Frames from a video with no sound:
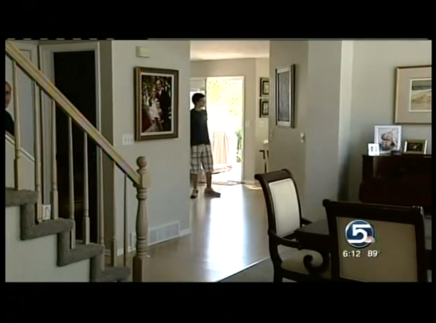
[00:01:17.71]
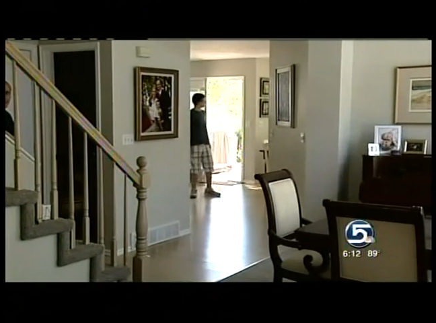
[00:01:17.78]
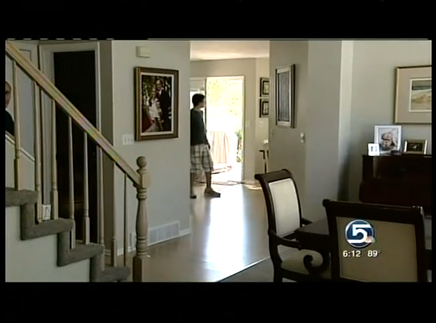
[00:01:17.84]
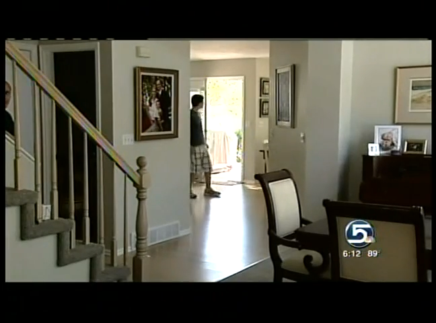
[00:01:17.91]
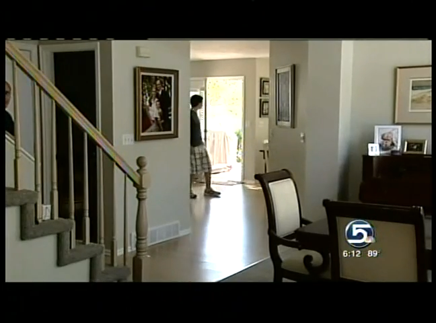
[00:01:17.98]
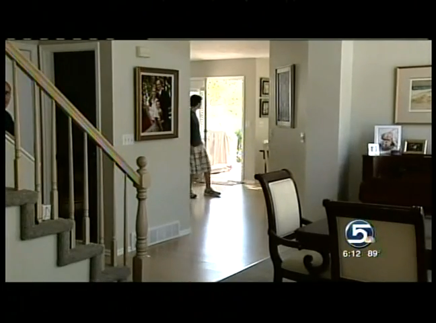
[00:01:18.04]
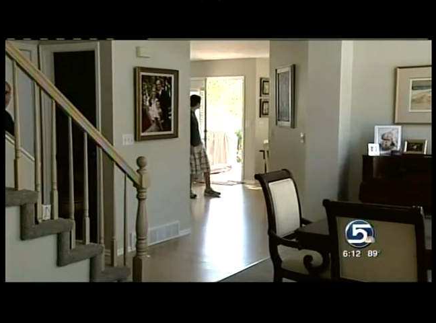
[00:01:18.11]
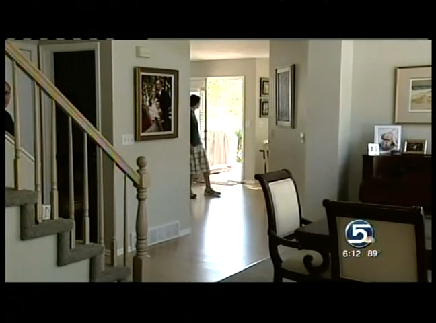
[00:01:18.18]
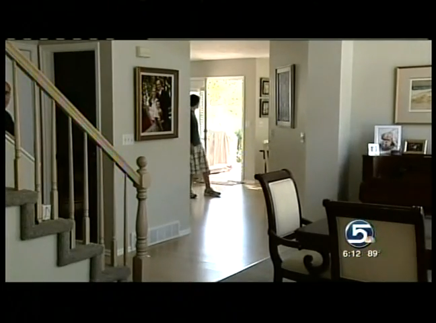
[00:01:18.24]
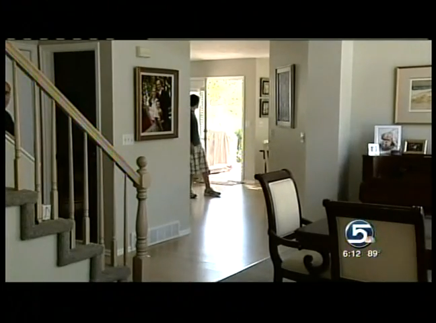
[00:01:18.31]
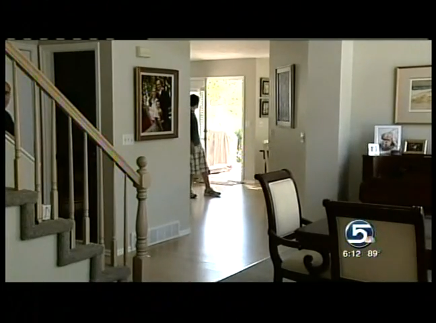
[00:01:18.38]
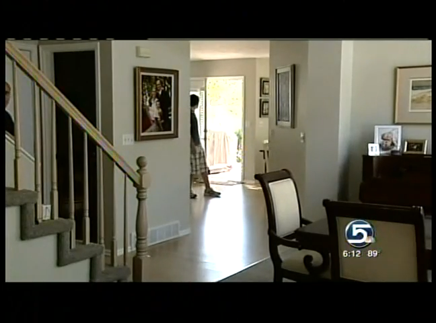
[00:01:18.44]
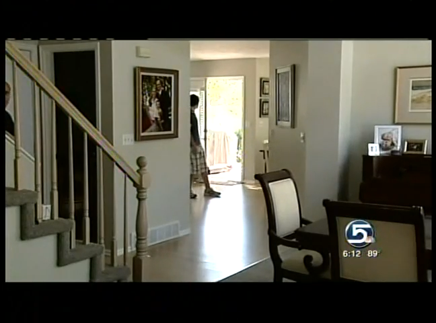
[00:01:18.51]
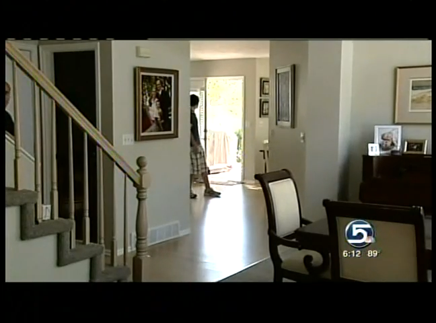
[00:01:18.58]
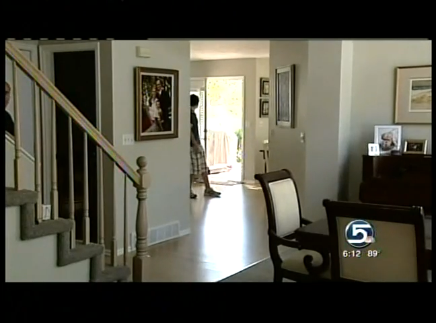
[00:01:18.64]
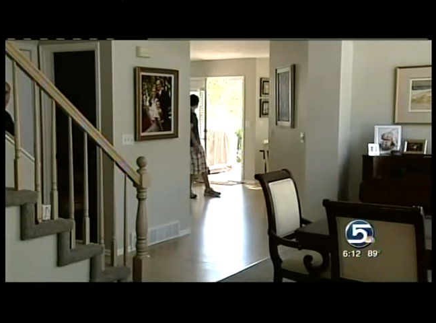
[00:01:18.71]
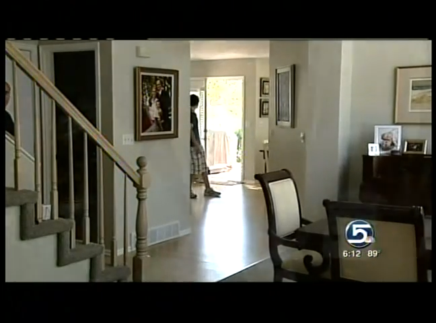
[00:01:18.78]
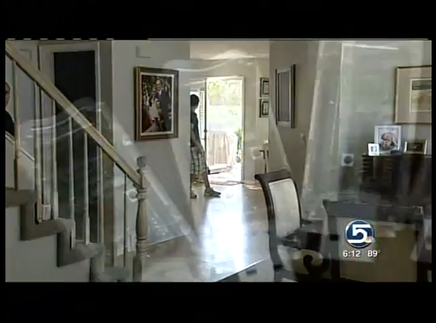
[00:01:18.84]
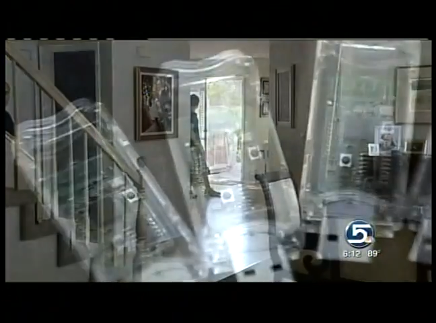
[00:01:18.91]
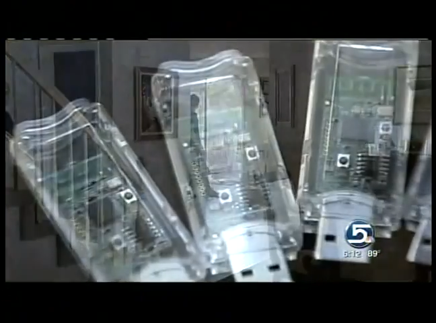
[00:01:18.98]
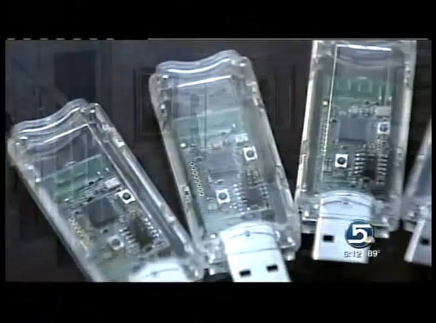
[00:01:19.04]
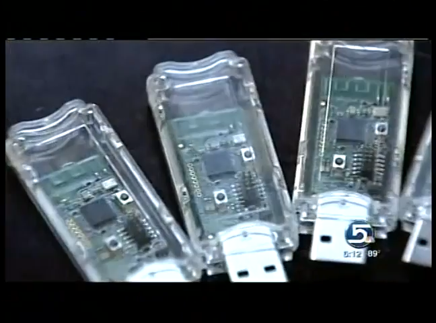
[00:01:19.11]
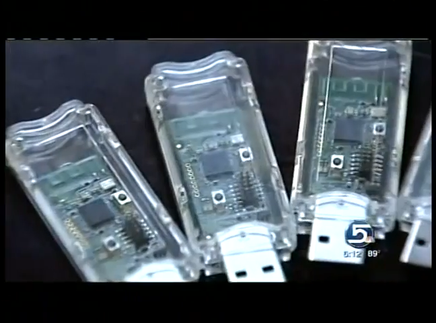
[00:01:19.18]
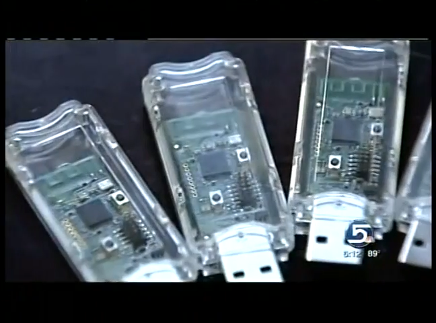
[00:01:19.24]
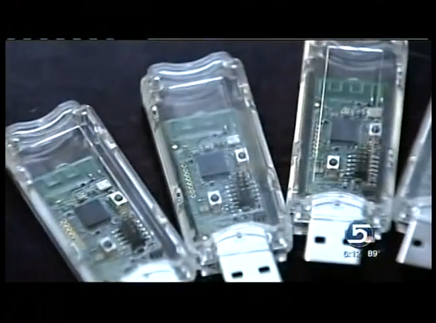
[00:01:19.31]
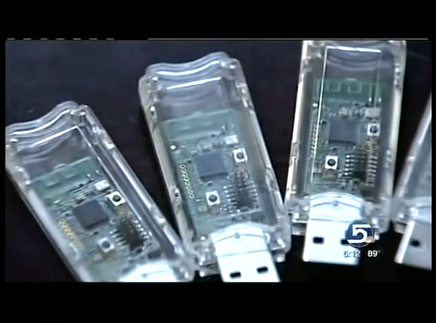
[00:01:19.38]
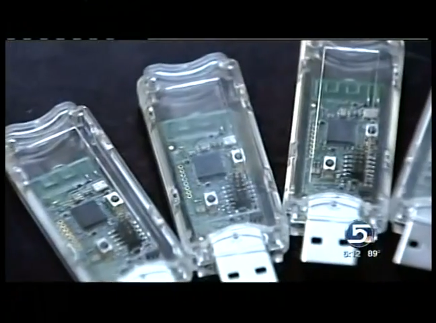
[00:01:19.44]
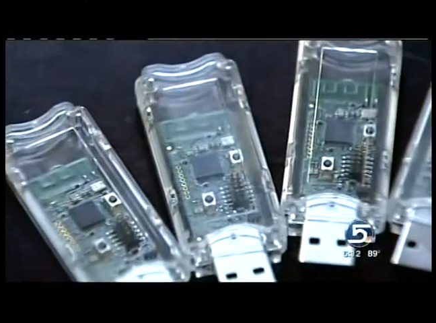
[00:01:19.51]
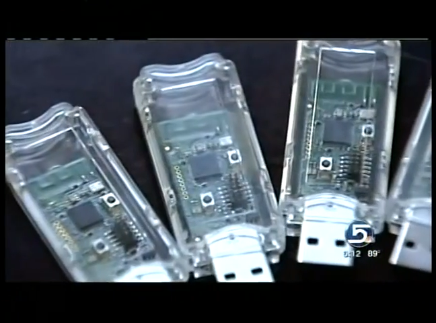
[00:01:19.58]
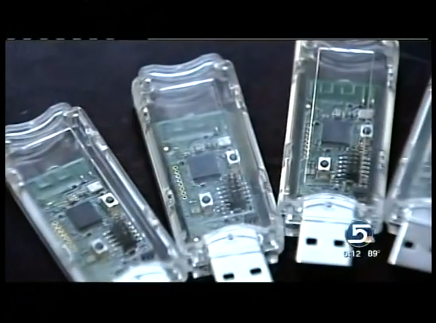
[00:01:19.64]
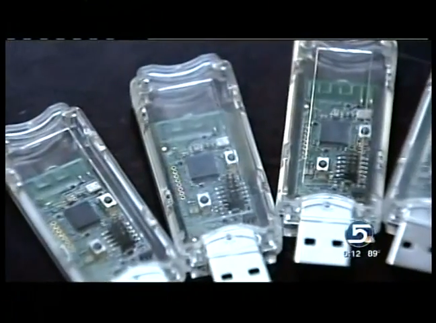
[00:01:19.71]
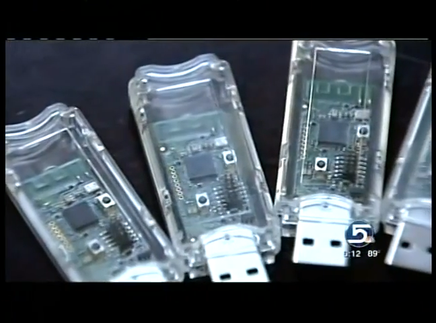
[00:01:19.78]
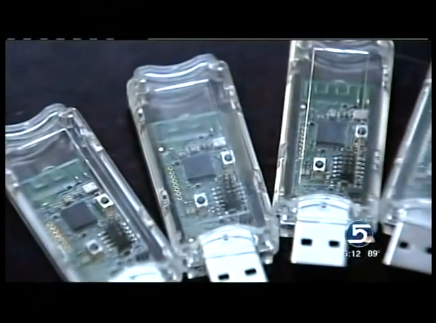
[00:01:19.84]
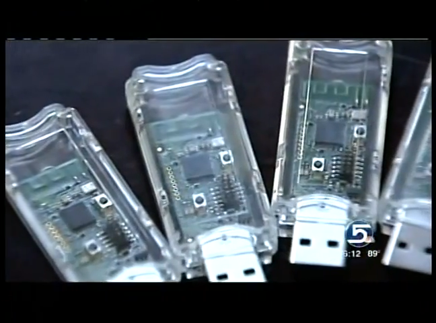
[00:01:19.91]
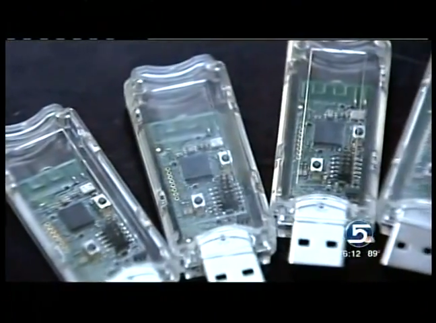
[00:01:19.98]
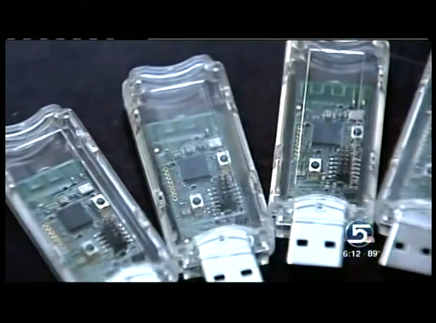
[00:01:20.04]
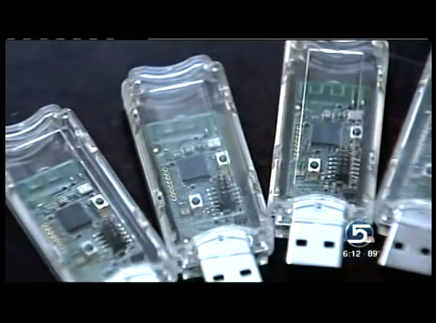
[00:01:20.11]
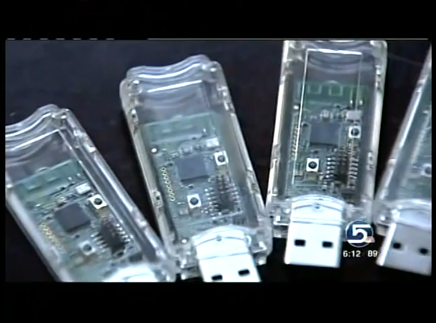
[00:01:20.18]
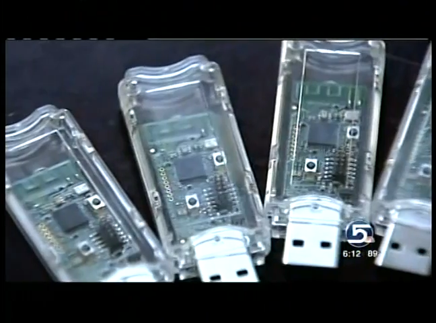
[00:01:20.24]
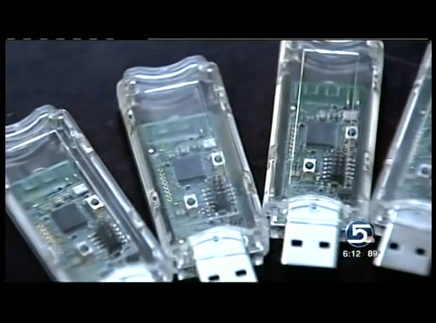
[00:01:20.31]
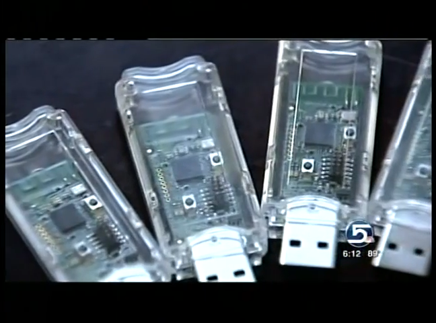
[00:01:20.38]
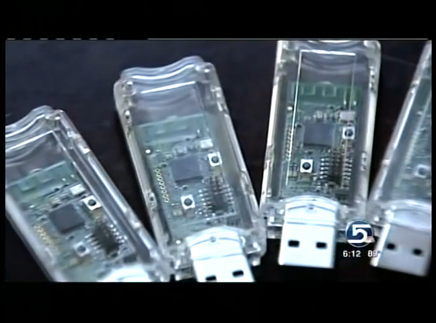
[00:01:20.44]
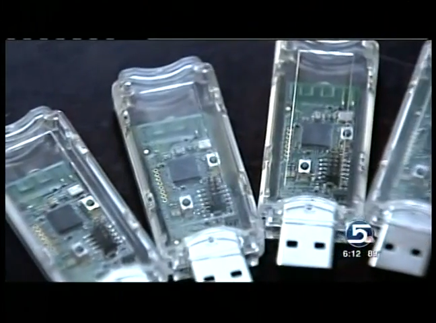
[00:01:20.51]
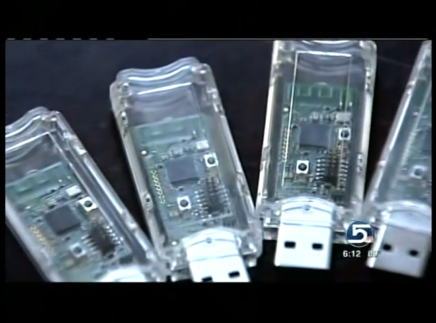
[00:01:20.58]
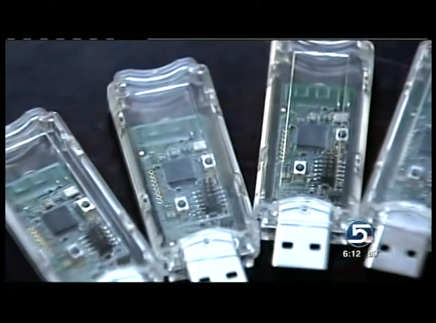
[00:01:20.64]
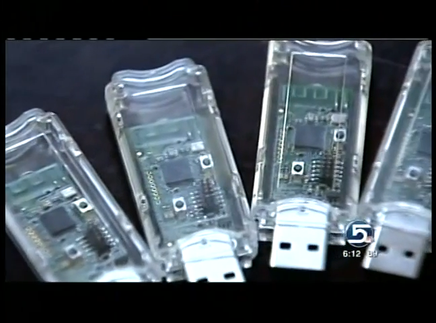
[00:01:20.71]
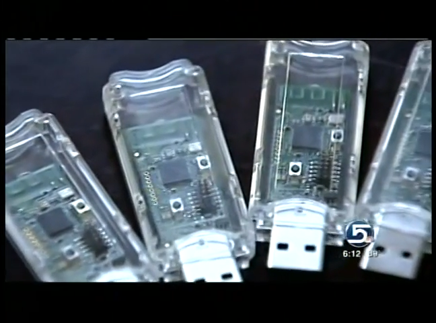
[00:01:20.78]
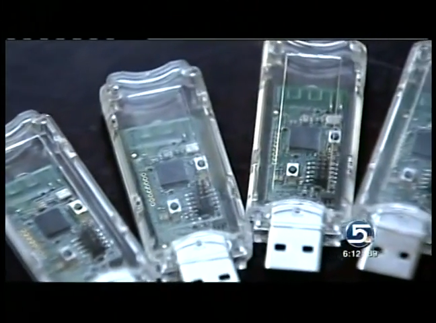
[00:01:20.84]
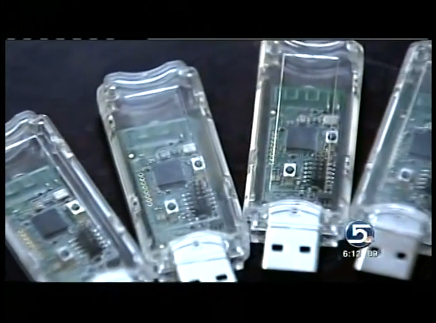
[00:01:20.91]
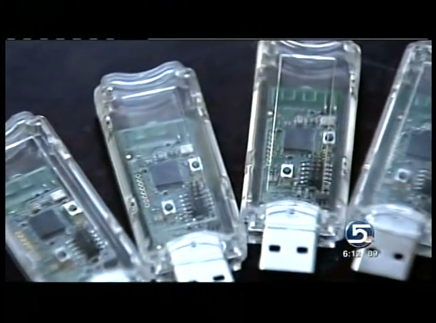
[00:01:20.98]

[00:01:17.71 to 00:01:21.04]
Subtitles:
Nobody's mouth can be seen.